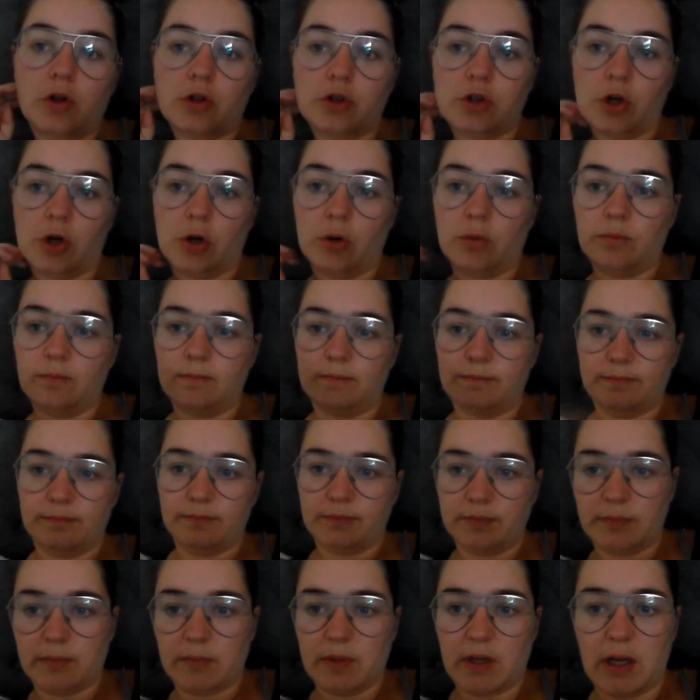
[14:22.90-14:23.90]
Also,
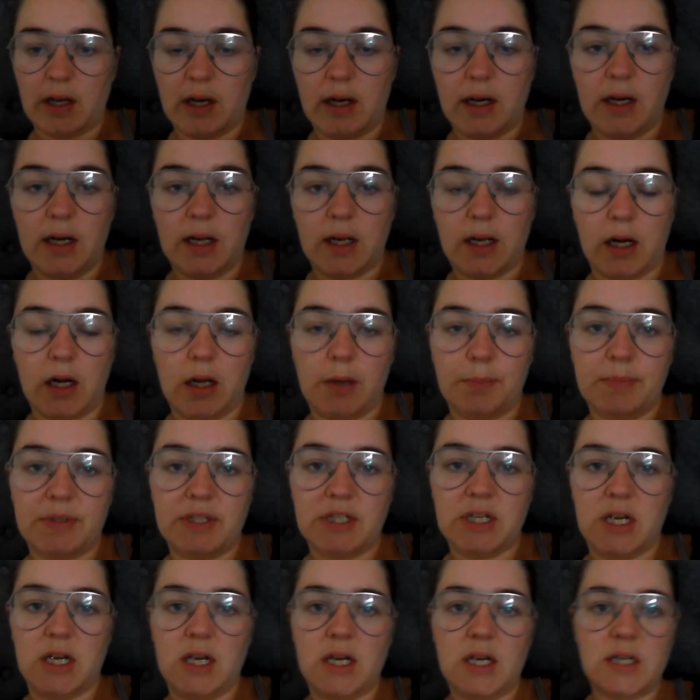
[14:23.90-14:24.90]
a little
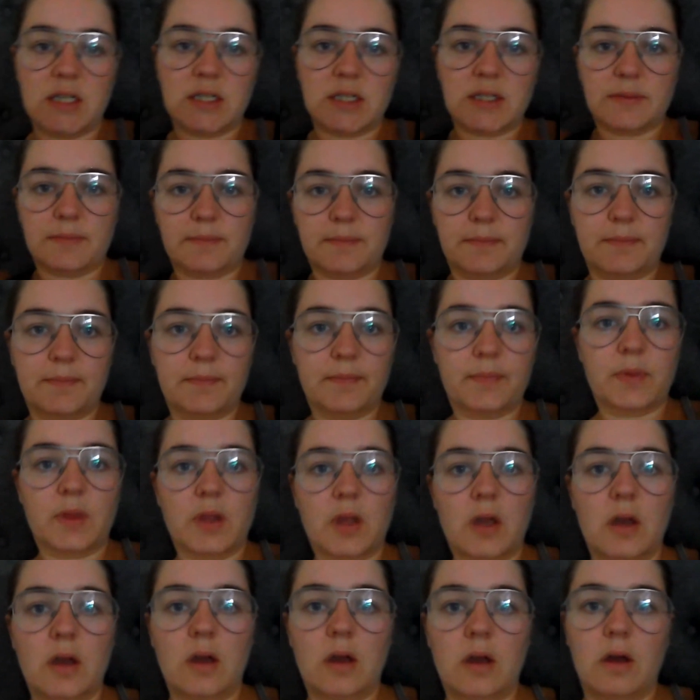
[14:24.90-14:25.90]
update
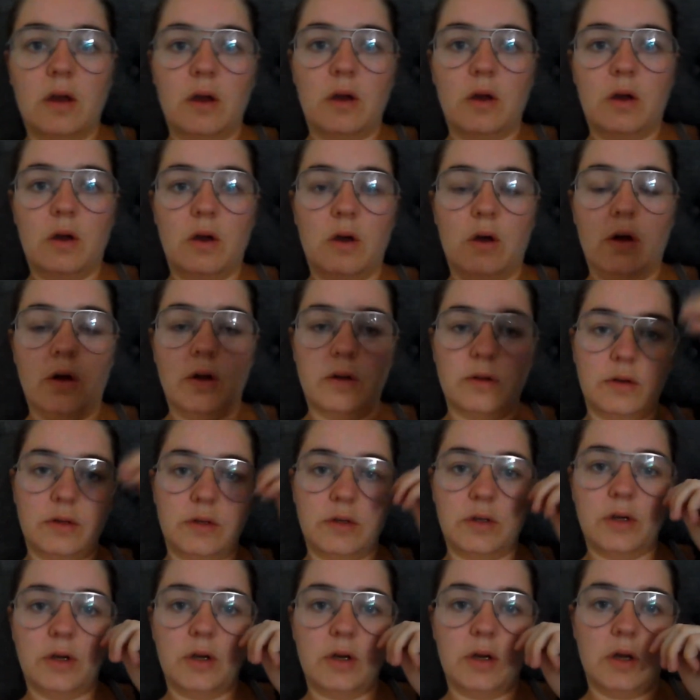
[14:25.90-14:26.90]

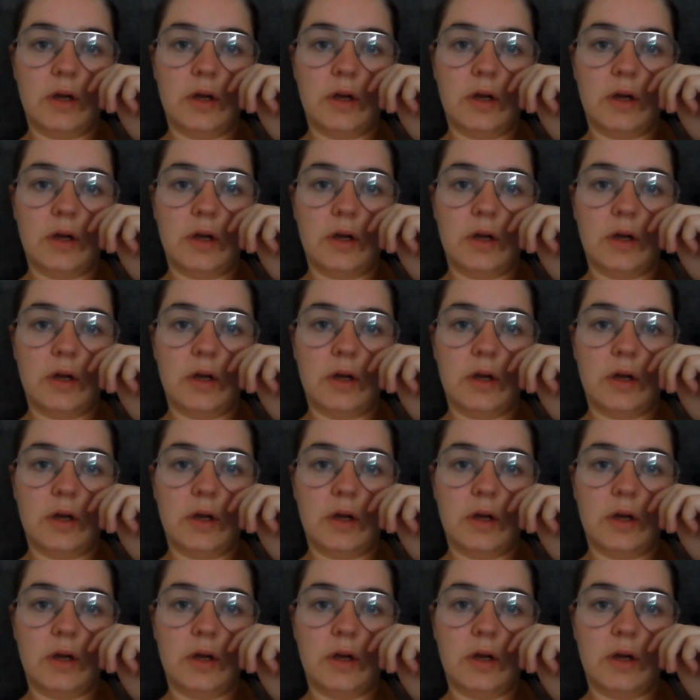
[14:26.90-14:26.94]
on